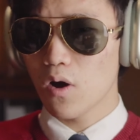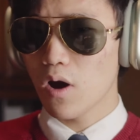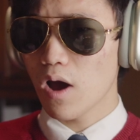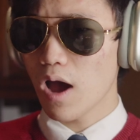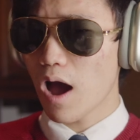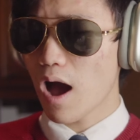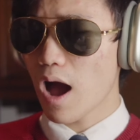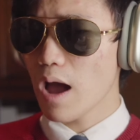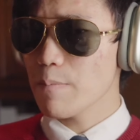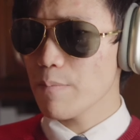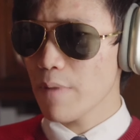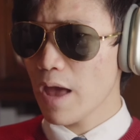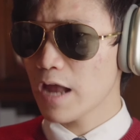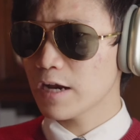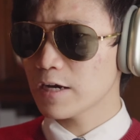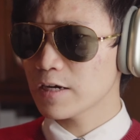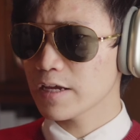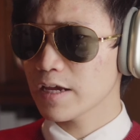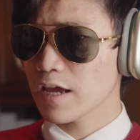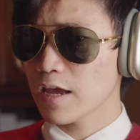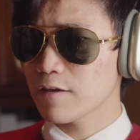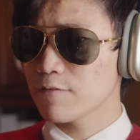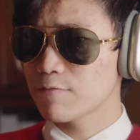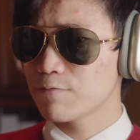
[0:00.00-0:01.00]
I'm
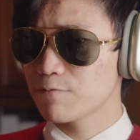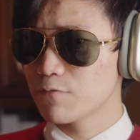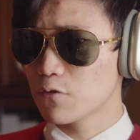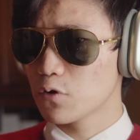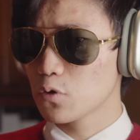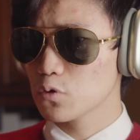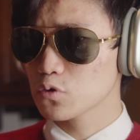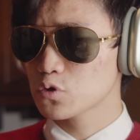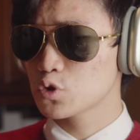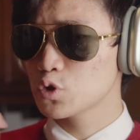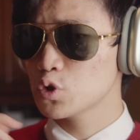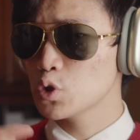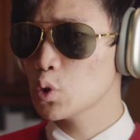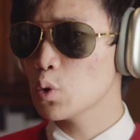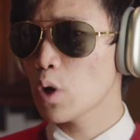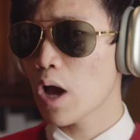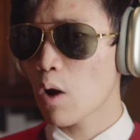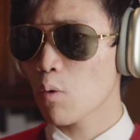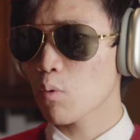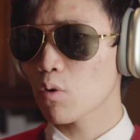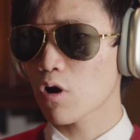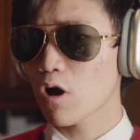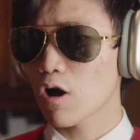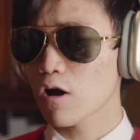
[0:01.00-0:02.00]
editing a full
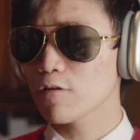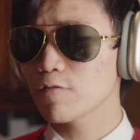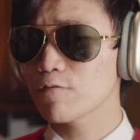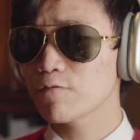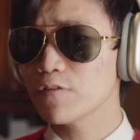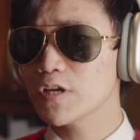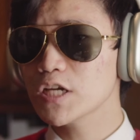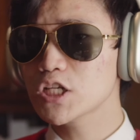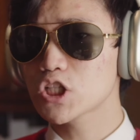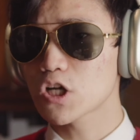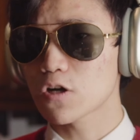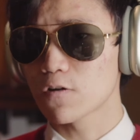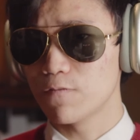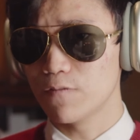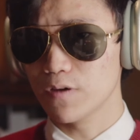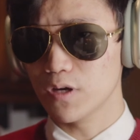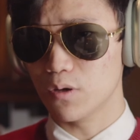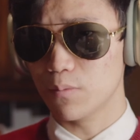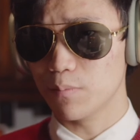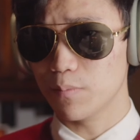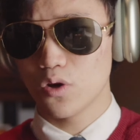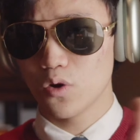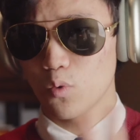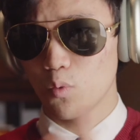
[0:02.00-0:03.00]
2-hour-long feature
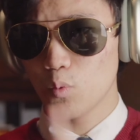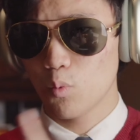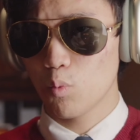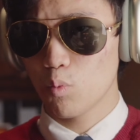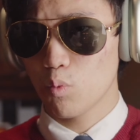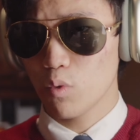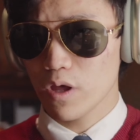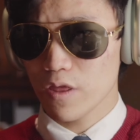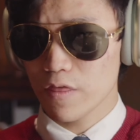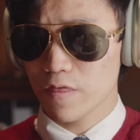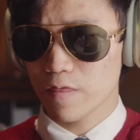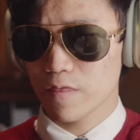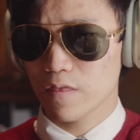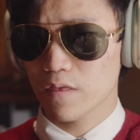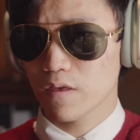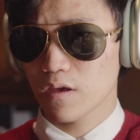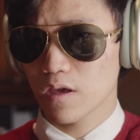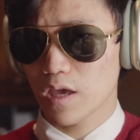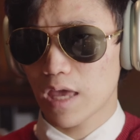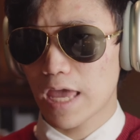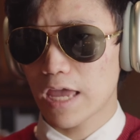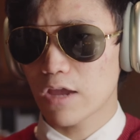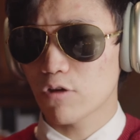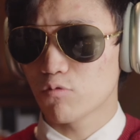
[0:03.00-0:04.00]
film with
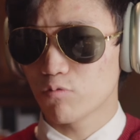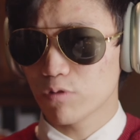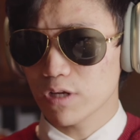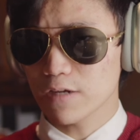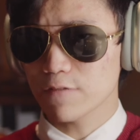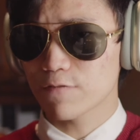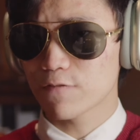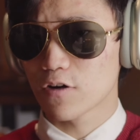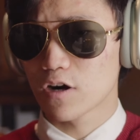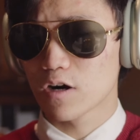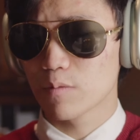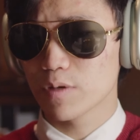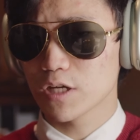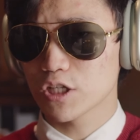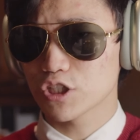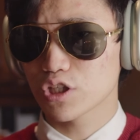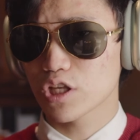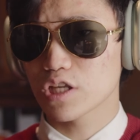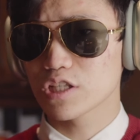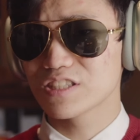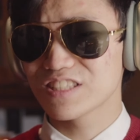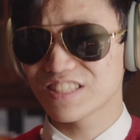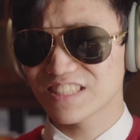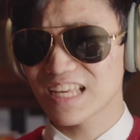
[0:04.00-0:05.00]
a refurbished
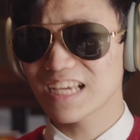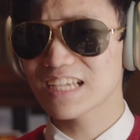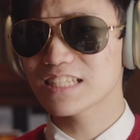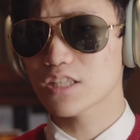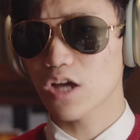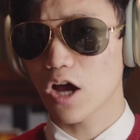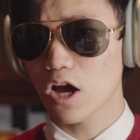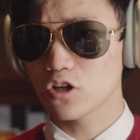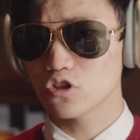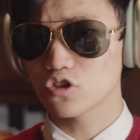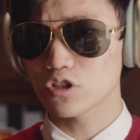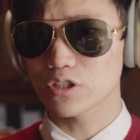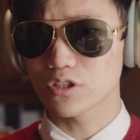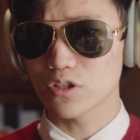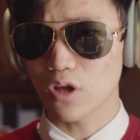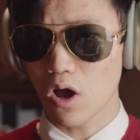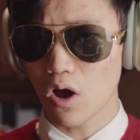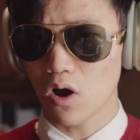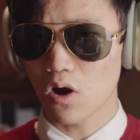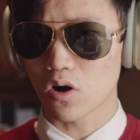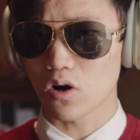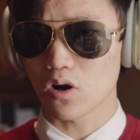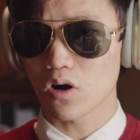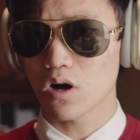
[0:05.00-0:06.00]

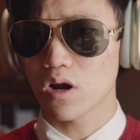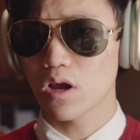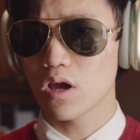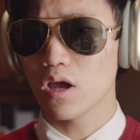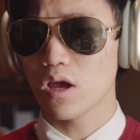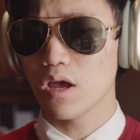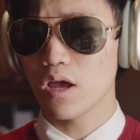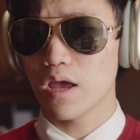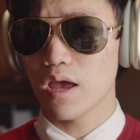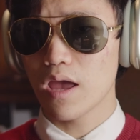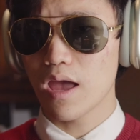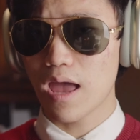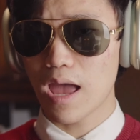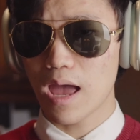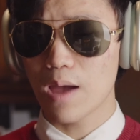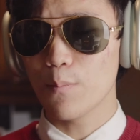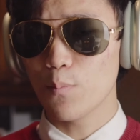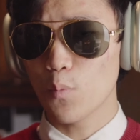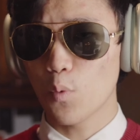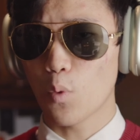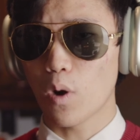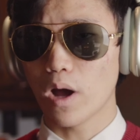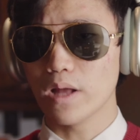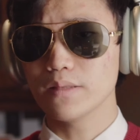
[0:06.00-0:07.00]
$600
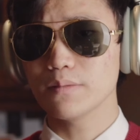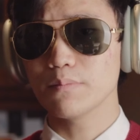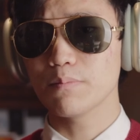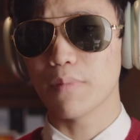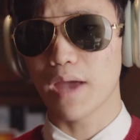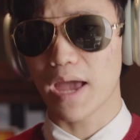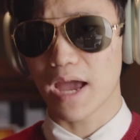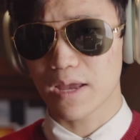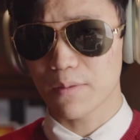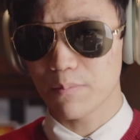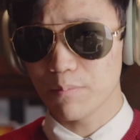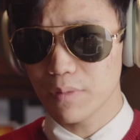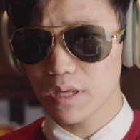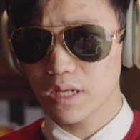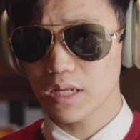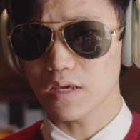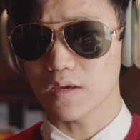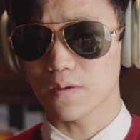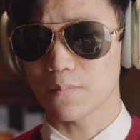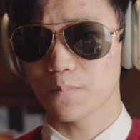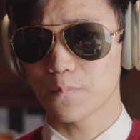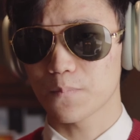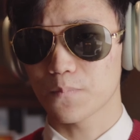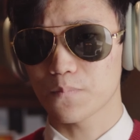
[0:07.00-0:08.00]
M1 Mac
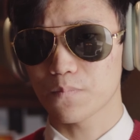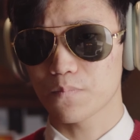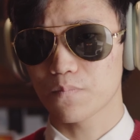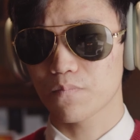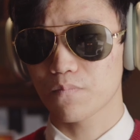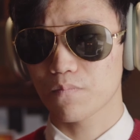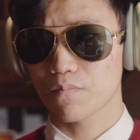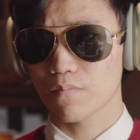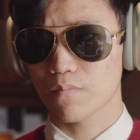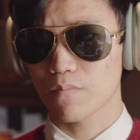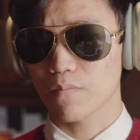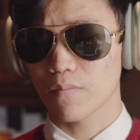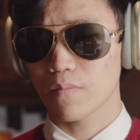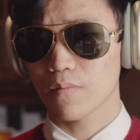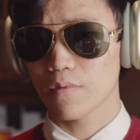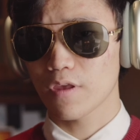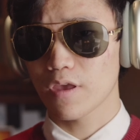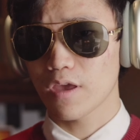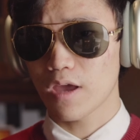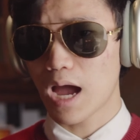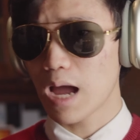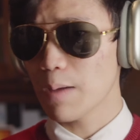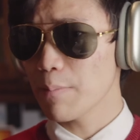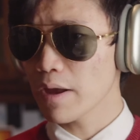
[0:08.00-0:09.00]
Mini.
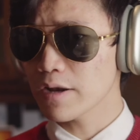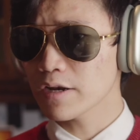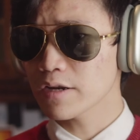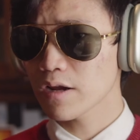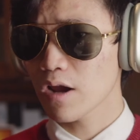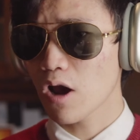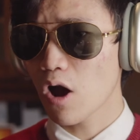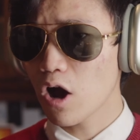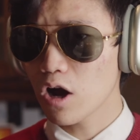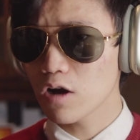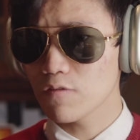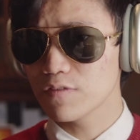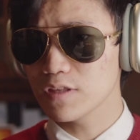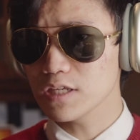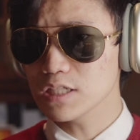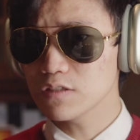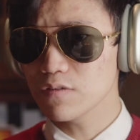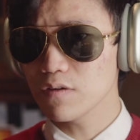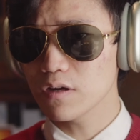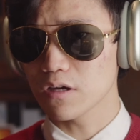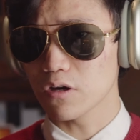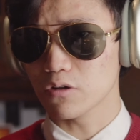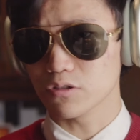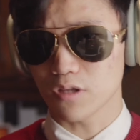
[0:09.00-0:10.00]
I'm editing all of these
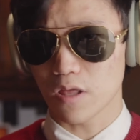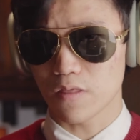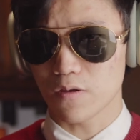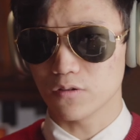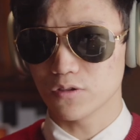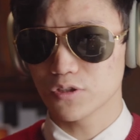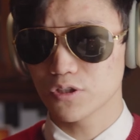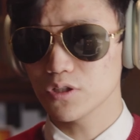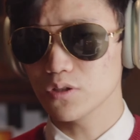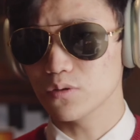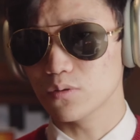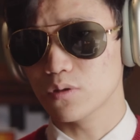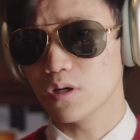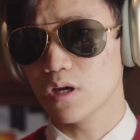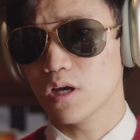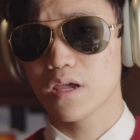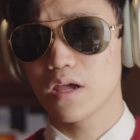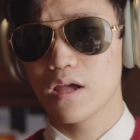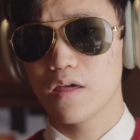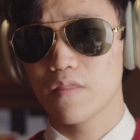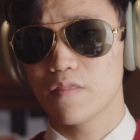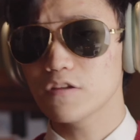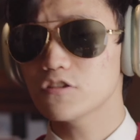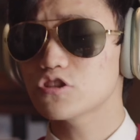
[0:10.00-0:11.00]
videos on there too.
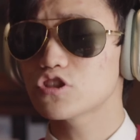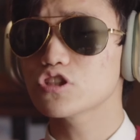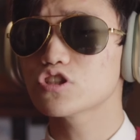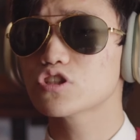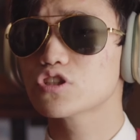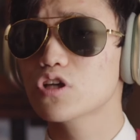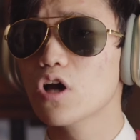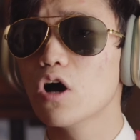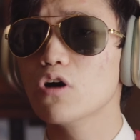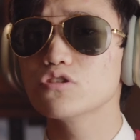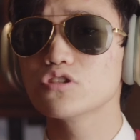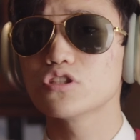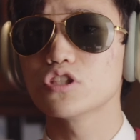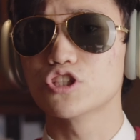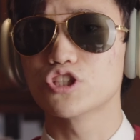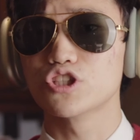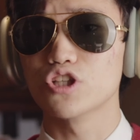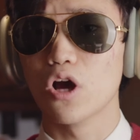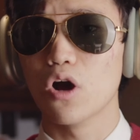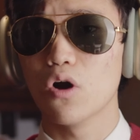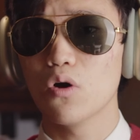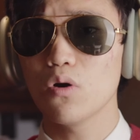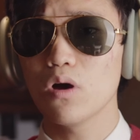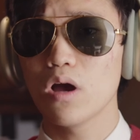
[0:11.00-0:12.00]
This just goes to
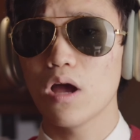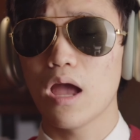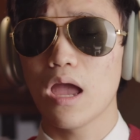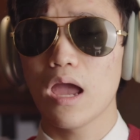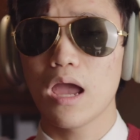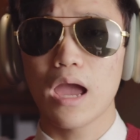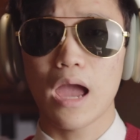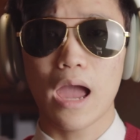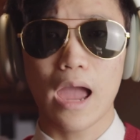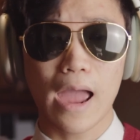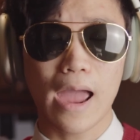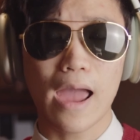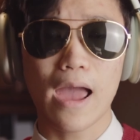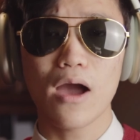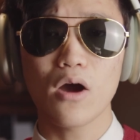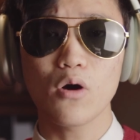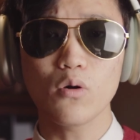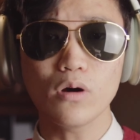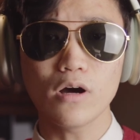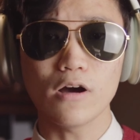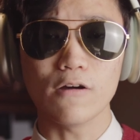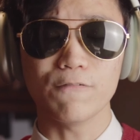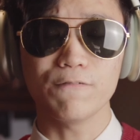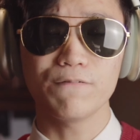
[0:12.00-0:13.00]
show
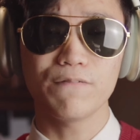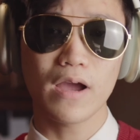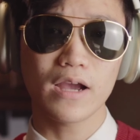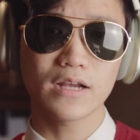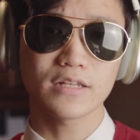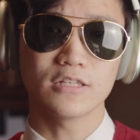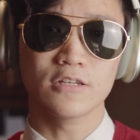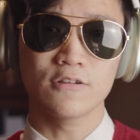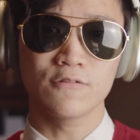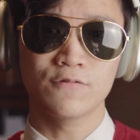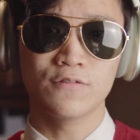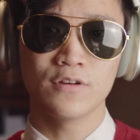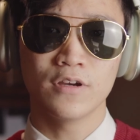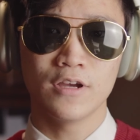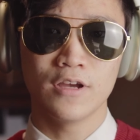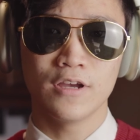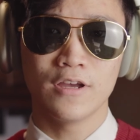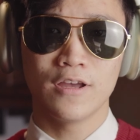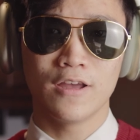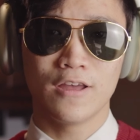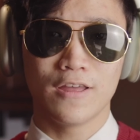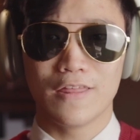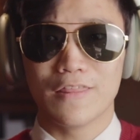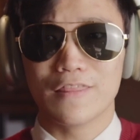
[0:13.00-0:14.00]
how effective
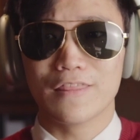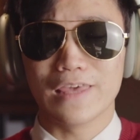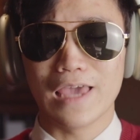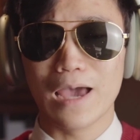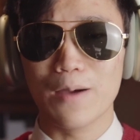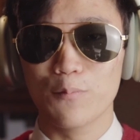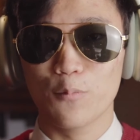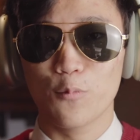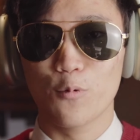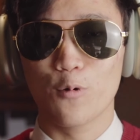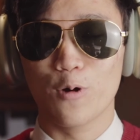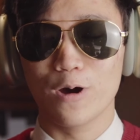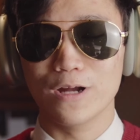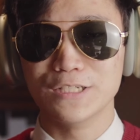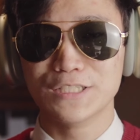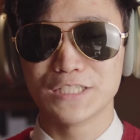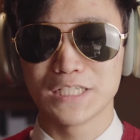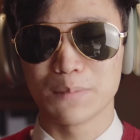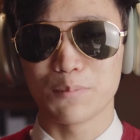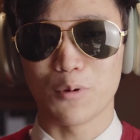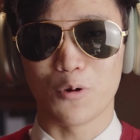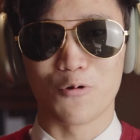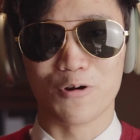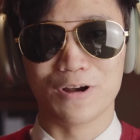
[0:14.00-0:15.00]
the M1
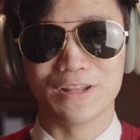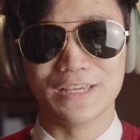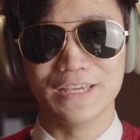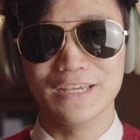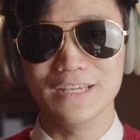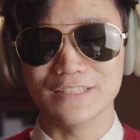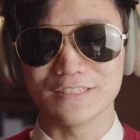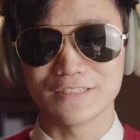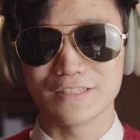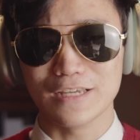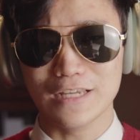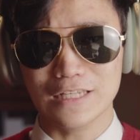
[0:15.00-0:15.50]
chip already is.